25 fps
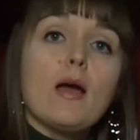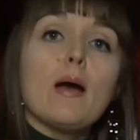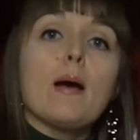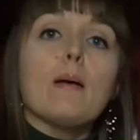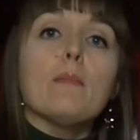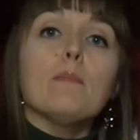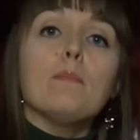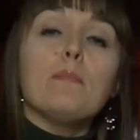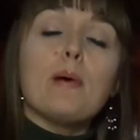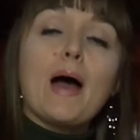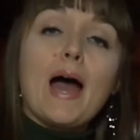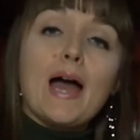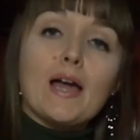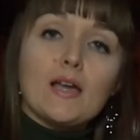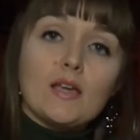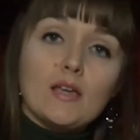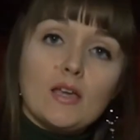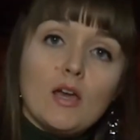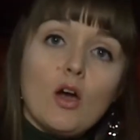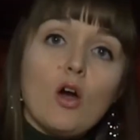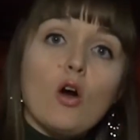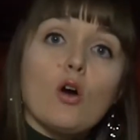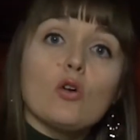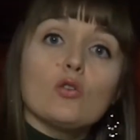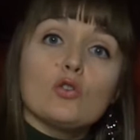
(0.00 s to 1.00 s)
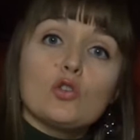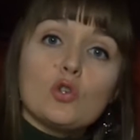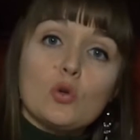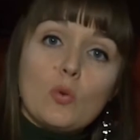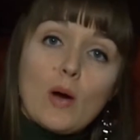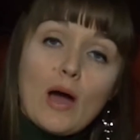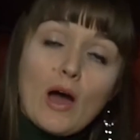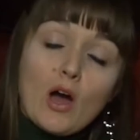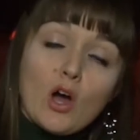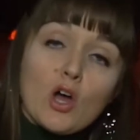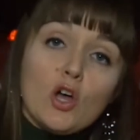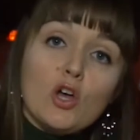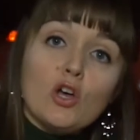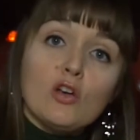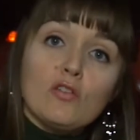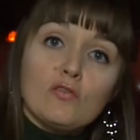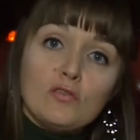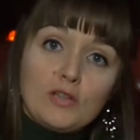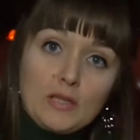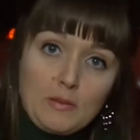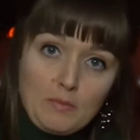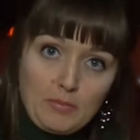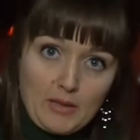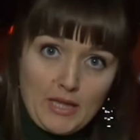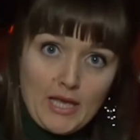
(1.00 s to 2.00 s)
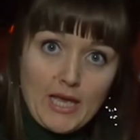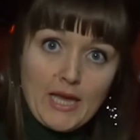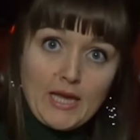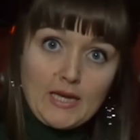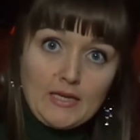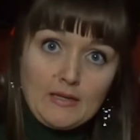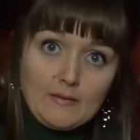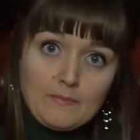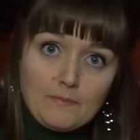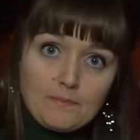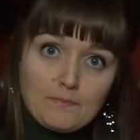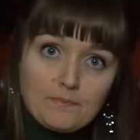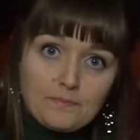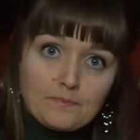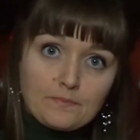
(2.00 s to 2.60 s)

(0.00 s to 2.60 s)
and back onto our earthly plane.